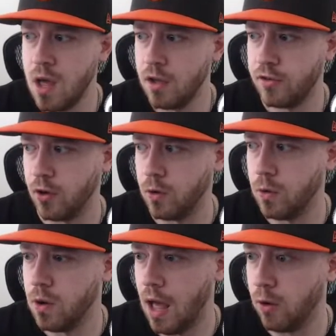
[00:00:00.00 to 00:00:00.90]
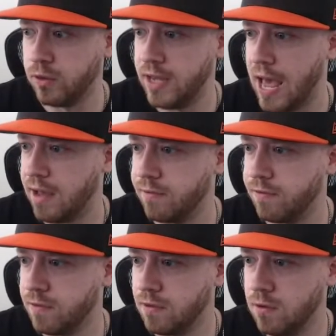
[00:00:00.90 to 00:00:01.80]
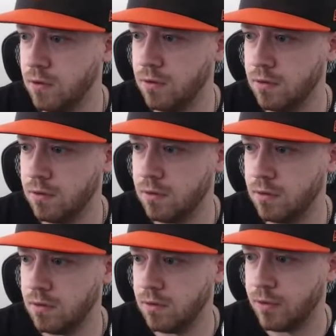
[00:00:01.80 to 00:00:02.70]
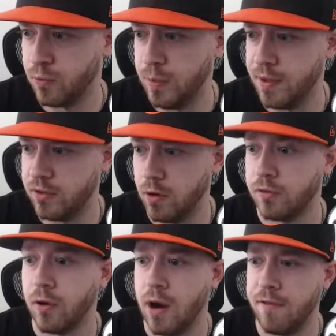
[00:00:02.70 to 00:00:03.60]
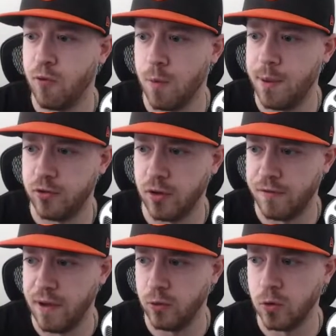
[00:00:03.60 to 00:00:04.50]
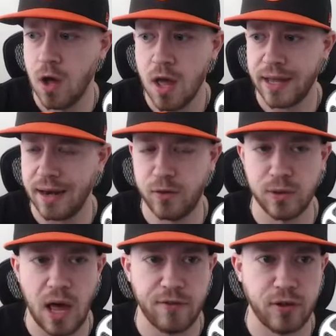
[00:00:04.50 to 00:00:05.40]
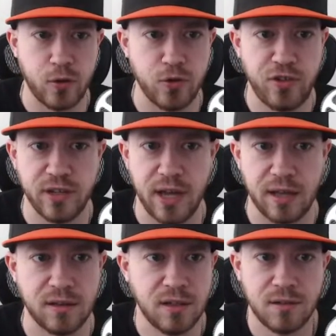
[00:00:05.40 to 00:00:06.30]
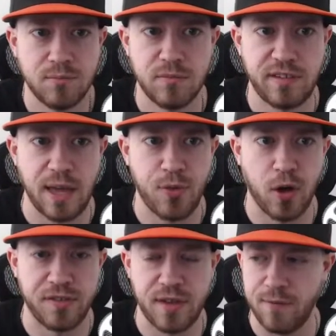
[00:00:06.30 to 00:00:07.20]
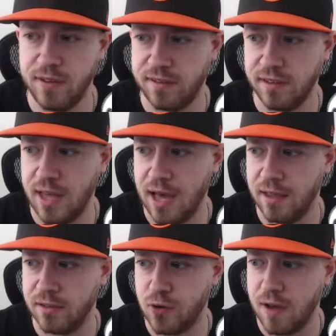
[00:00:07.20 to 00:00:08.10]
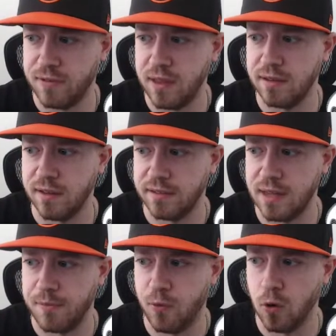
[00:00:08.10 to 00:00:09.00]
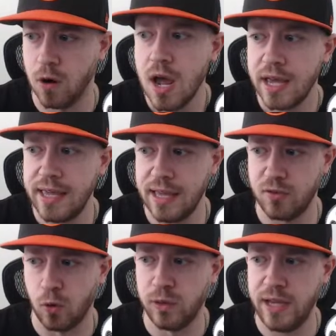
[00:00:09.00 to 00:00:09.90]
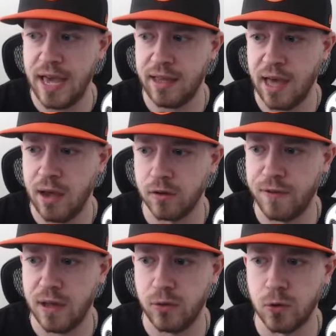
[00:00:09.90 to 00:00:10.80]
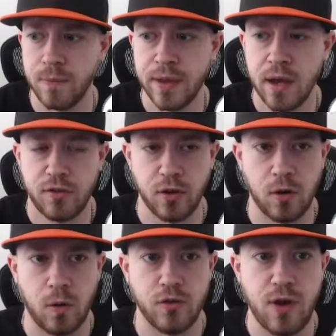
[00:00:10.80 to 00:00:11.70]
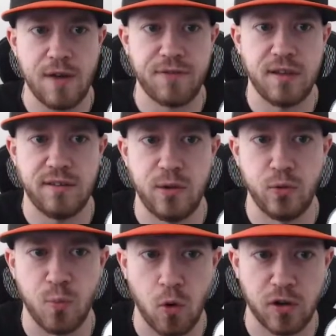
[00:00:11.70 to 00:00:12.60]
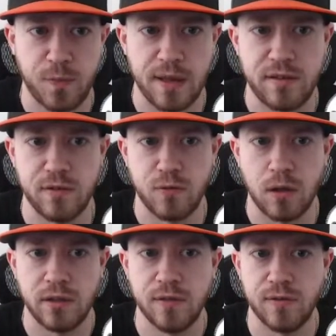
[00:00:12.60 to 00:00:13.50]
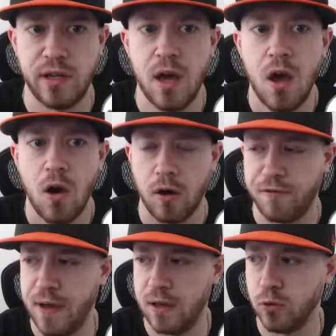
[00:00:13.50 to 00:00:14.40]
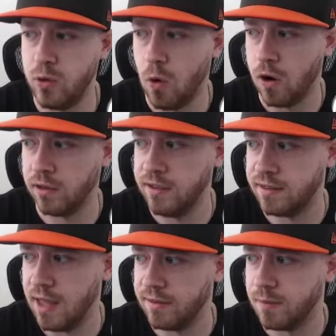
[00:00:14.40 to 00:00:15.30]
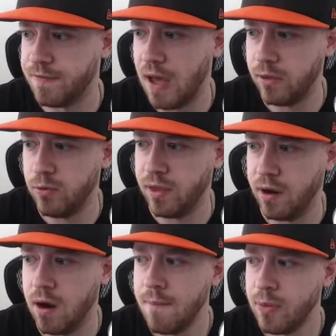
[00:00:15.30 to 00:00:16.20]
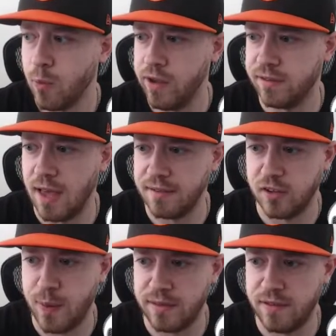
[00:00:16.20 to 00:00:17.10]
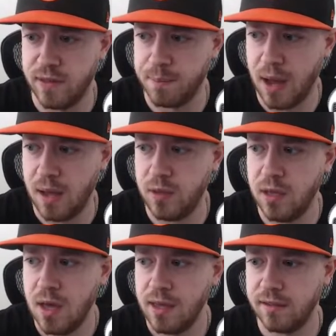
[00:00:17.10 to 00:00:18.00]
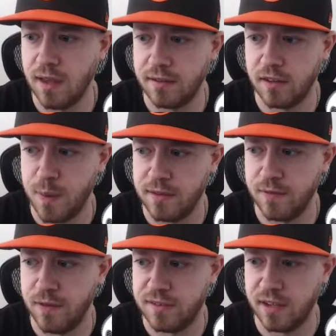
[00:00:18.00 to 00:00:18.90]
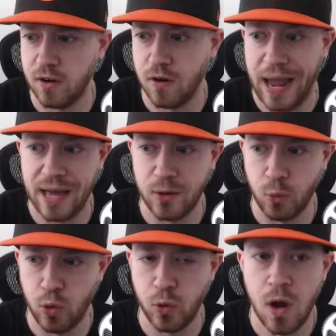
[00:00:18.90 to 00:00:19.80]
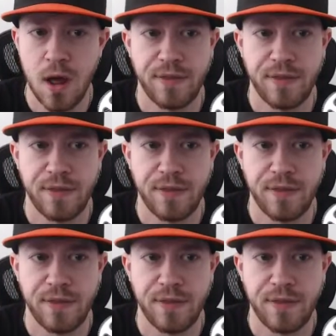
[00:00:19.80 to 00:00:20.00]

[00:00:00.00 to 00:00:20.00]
So I only have I have 4 pitchers on FanDuel. Getting to a lot of Kikuchi again. Same thoughts, obviously, as DraftKings, except for he is only 8K on FanDuel. So on DraftKings, he was more expensive relatively. On FanDuel, you are at least getting some value there, where he's less expensive than Bybee. He's less expensive than Singer and Wu.